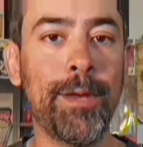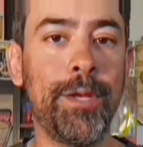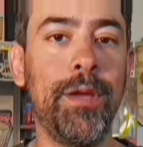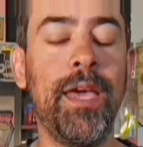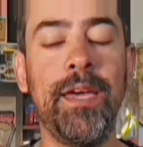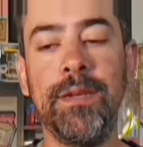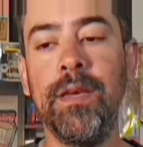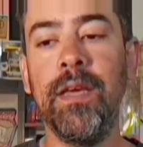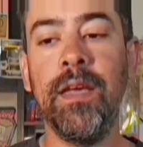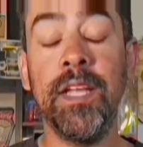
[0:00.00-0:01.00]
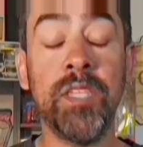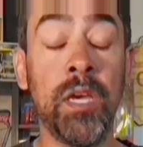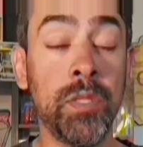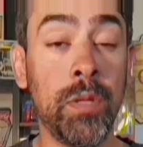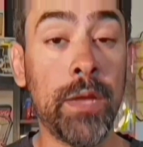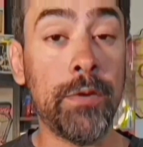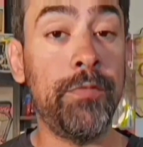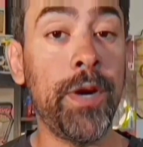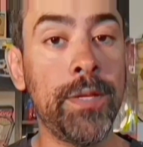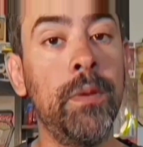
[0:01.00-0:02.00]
and it's also a lot of fun.